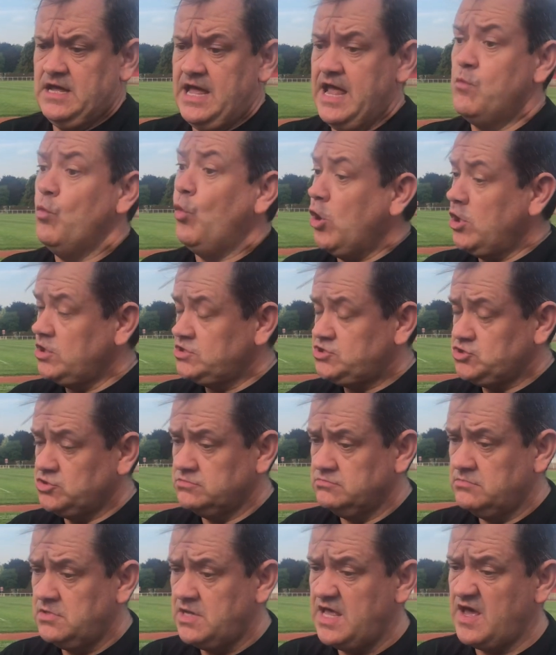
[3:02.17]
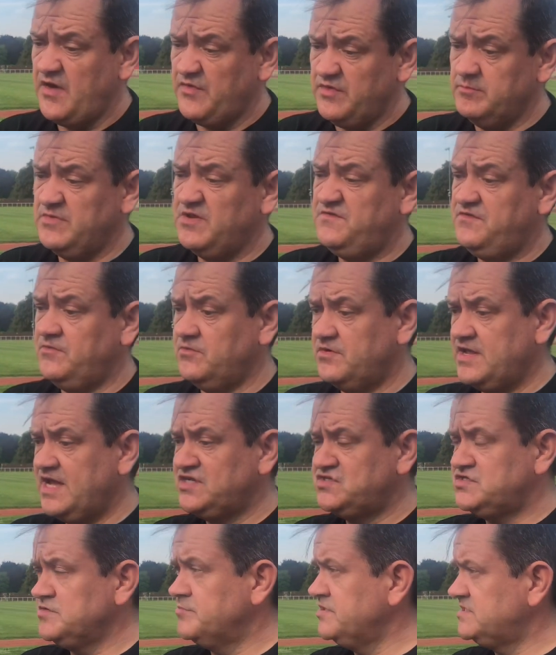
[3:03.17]
and worked on how the midfield
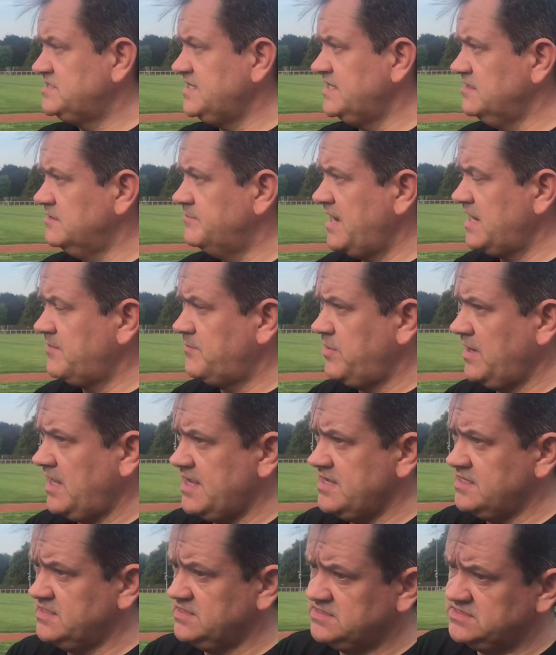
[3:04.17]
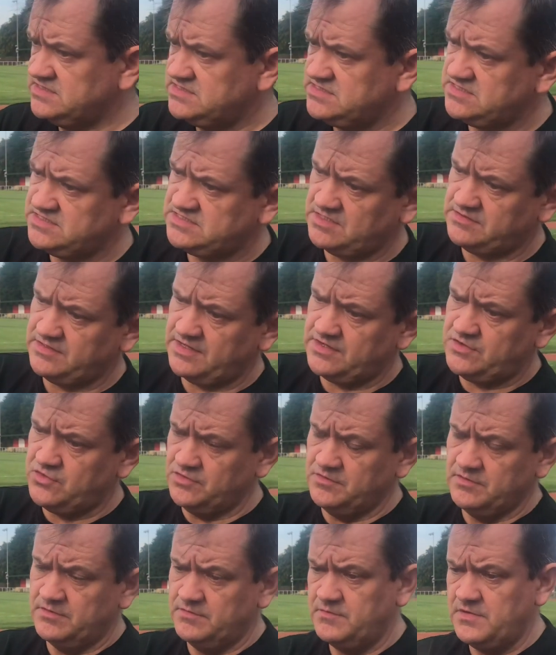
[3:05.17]
has to protect the back players so they
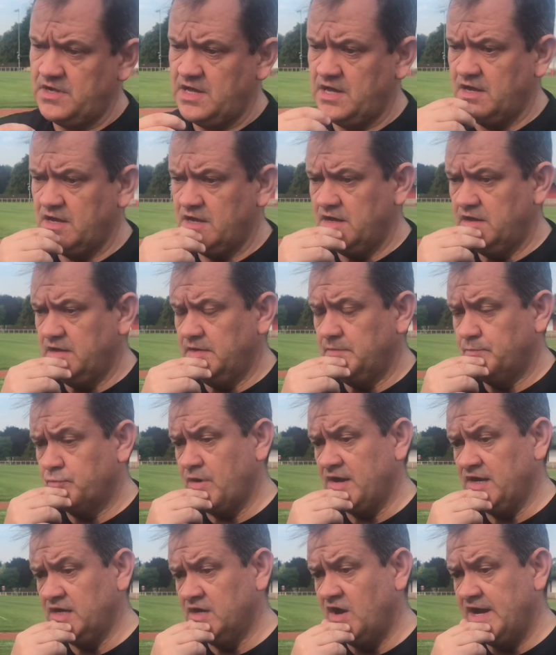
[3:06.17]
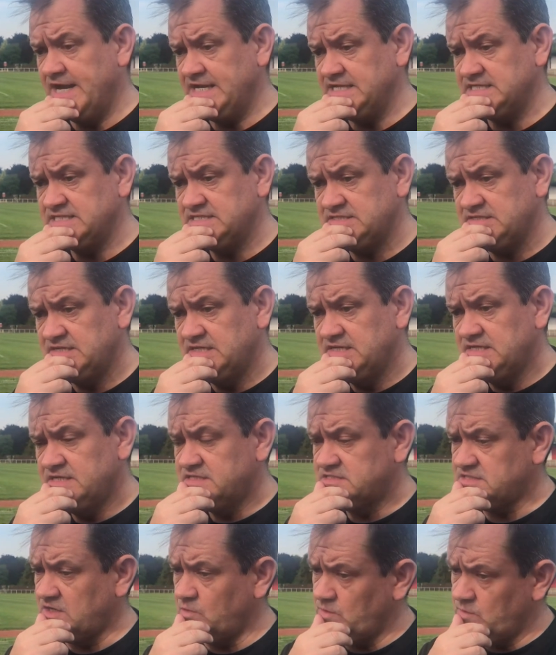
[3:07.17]
couldn't break lines,
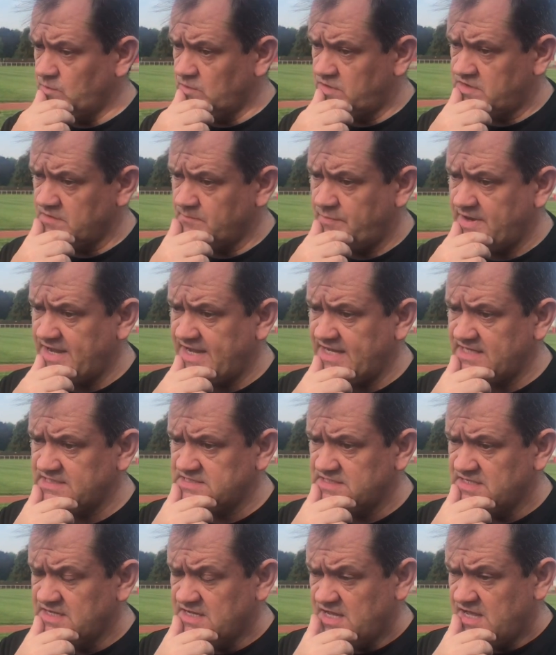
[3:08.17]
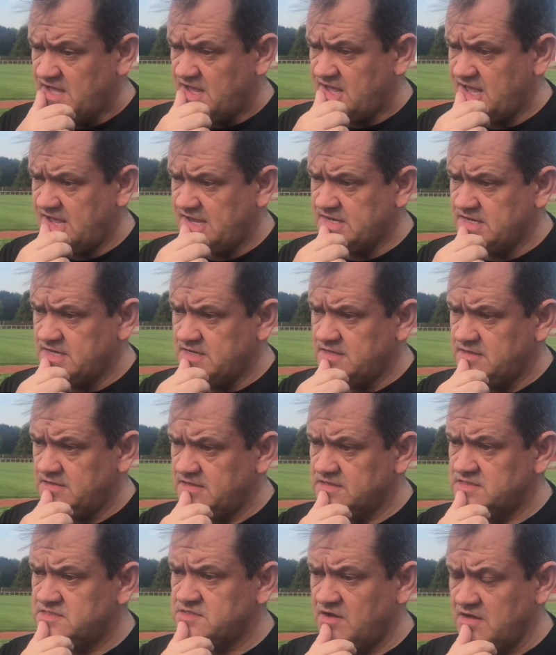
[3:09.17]
so we were compact. And
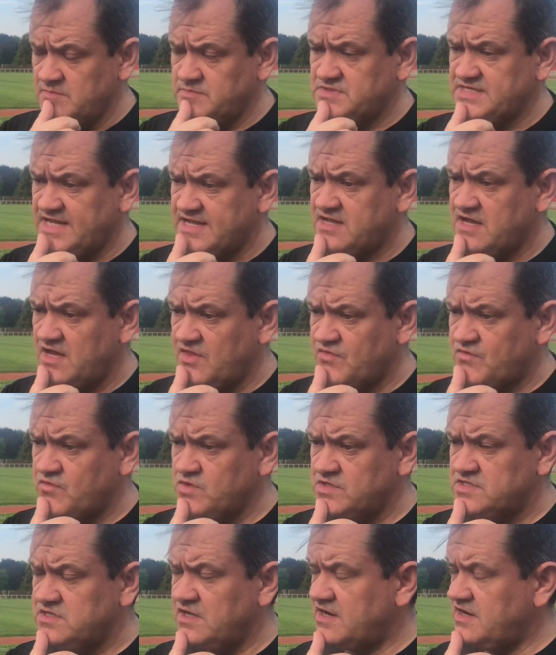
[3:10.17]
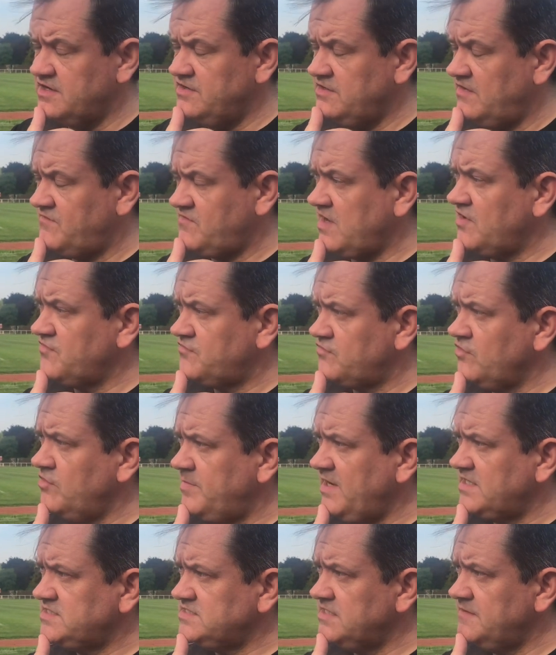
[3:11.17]
at times they cut through us like a knife cut through
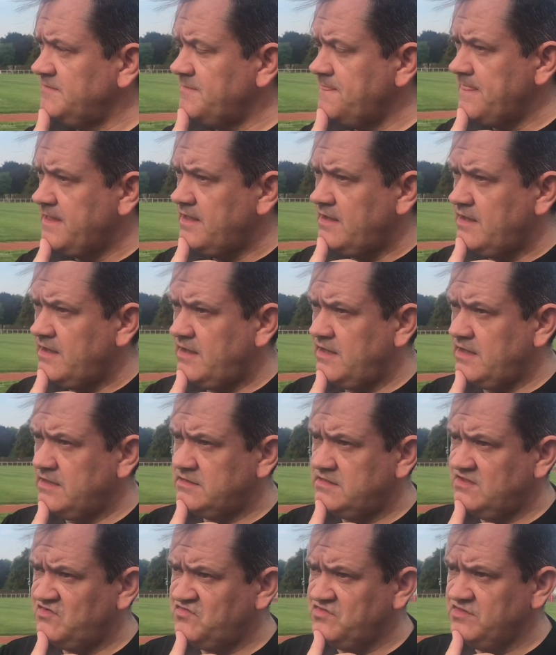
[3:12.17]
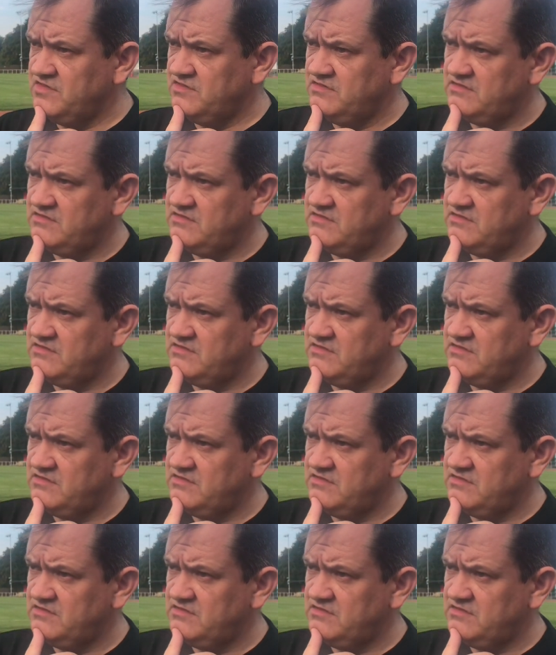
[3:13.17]
butter. And there's